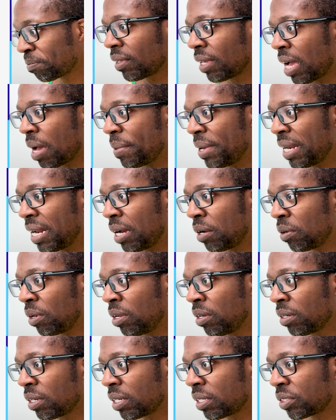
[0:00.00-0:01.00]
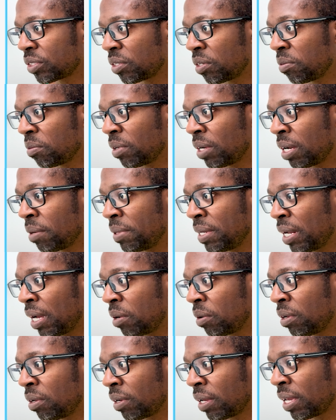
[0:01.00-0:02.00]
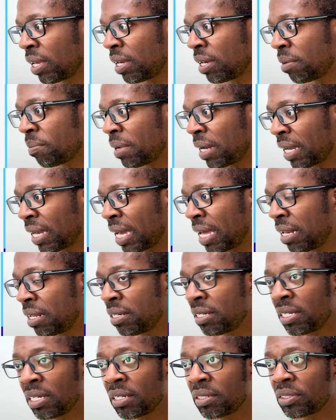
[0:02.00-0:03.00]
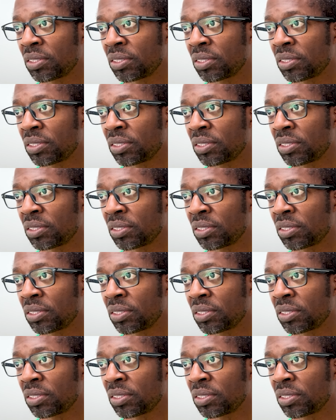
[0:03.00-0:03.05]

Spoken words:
I'm in Outlook, so I'm in Outlook here, my calendar.